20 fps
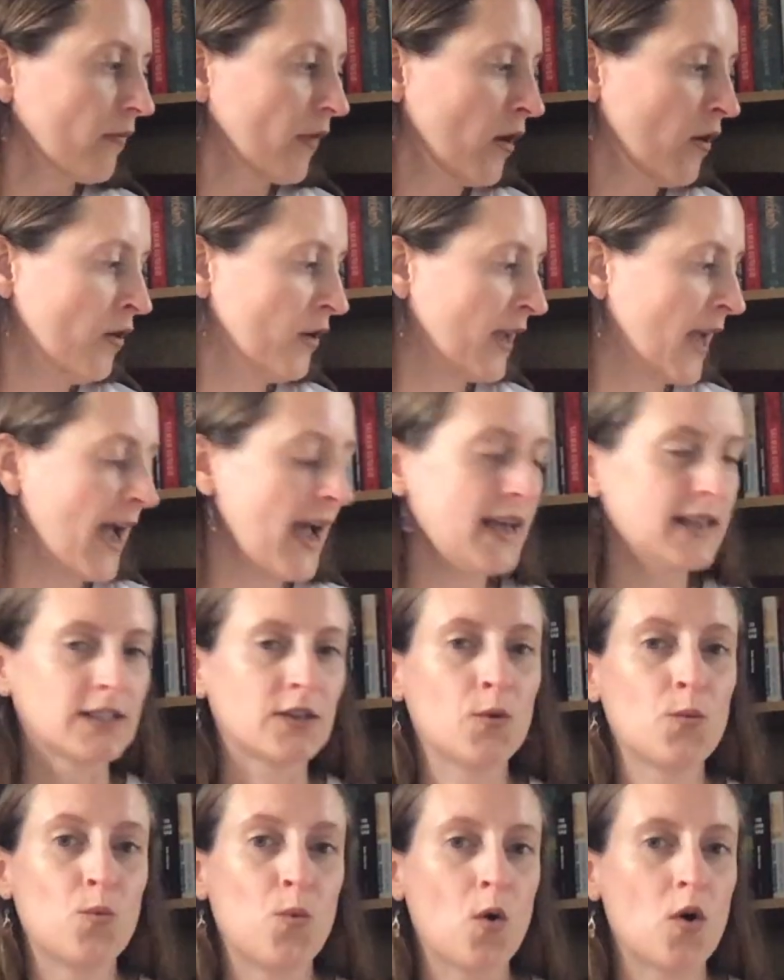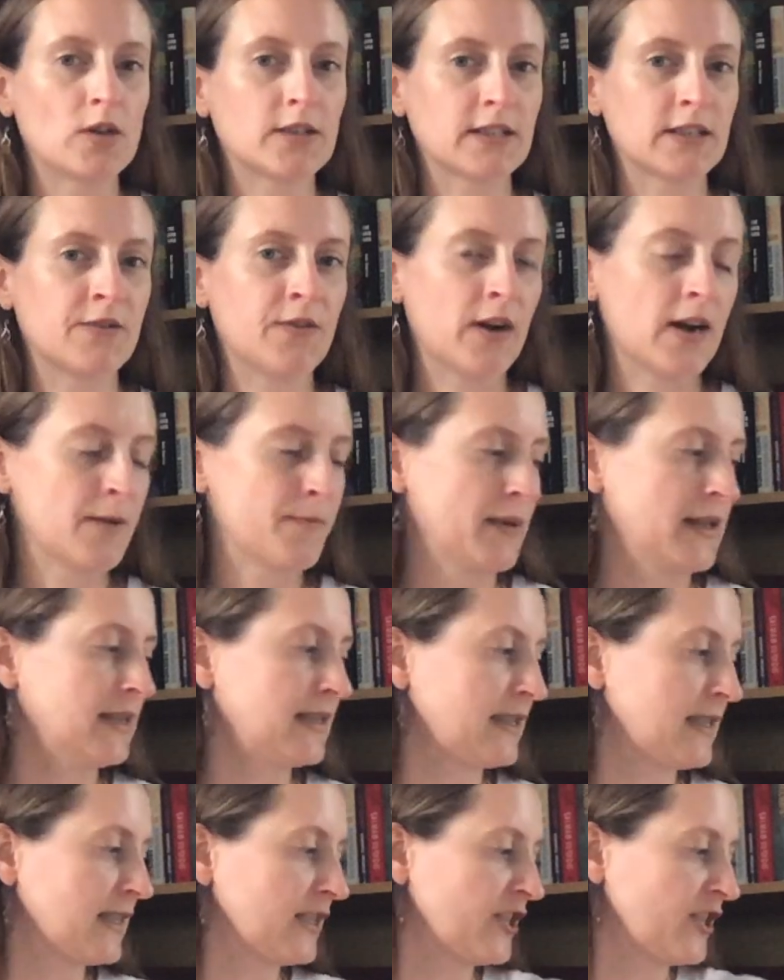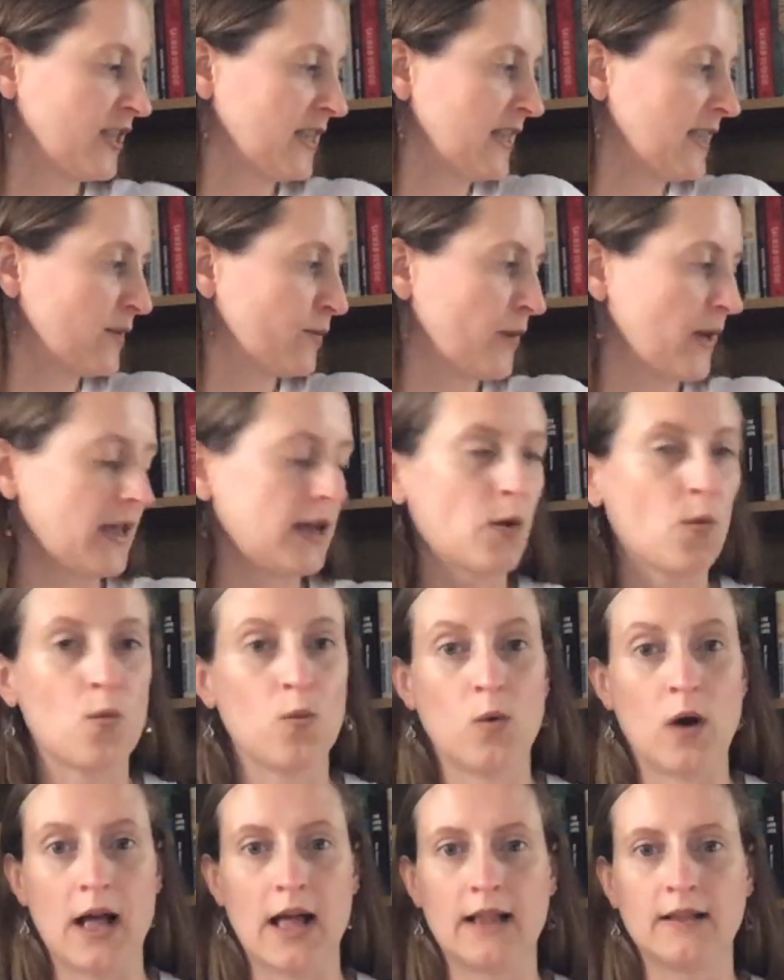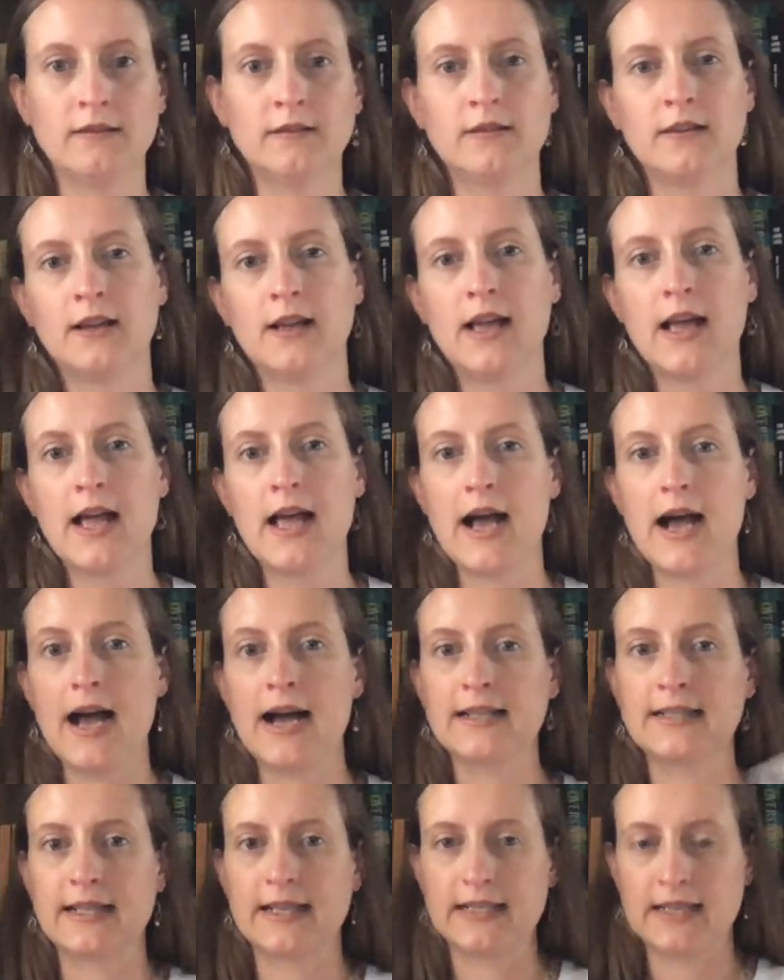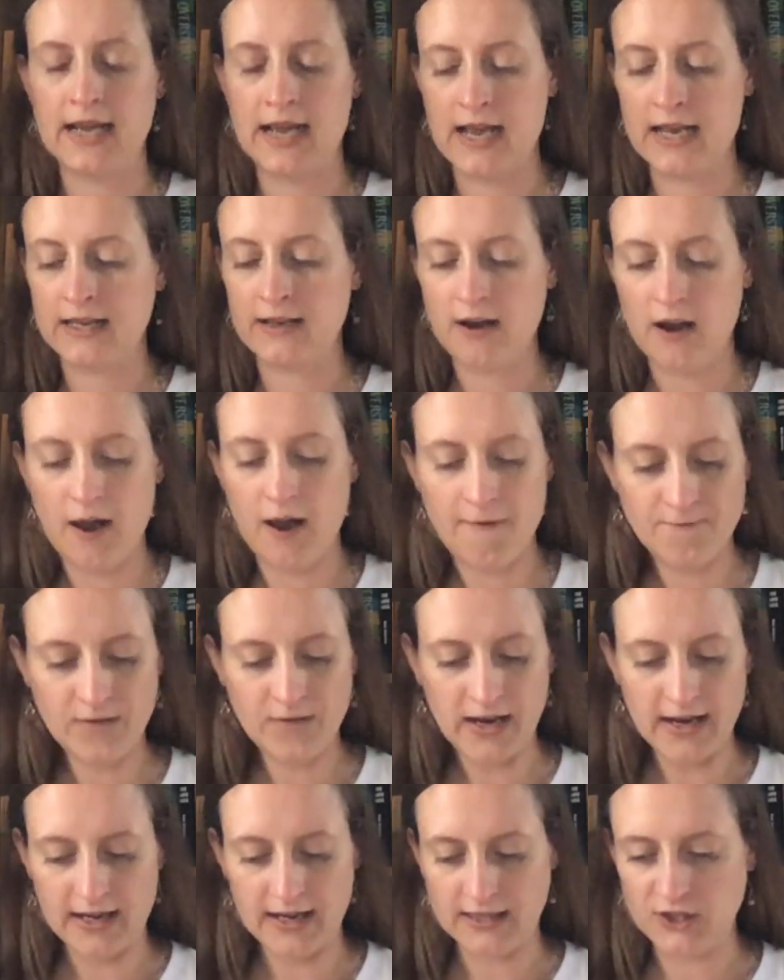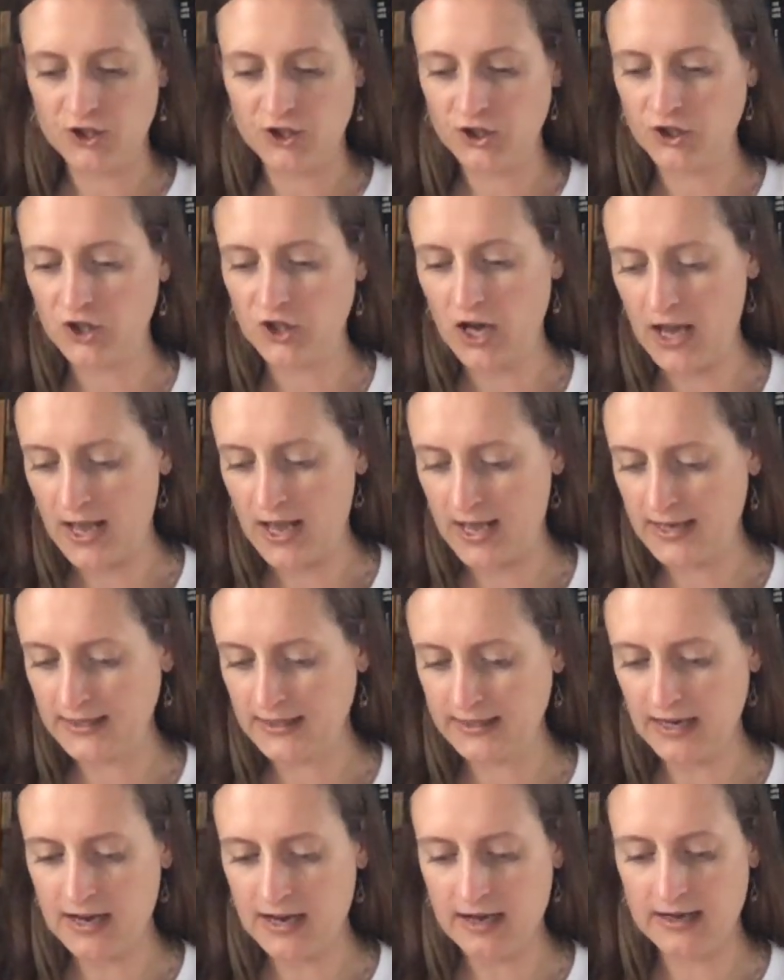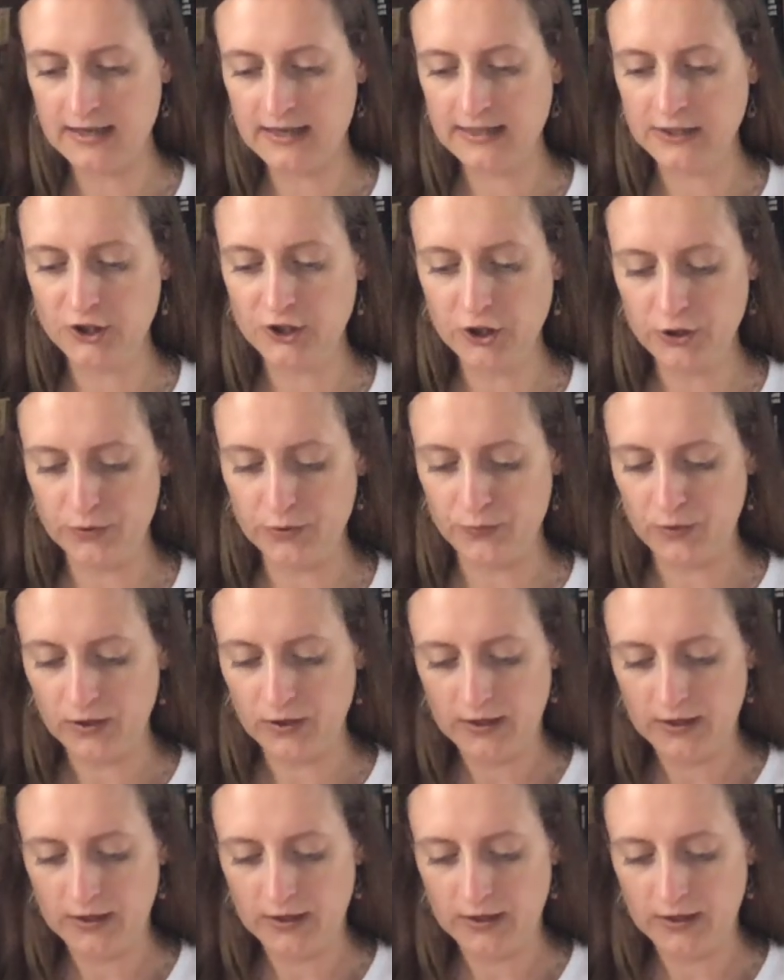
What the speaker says: Okay, so what have I been stitching this week? Well, I said I had a finish, and I do.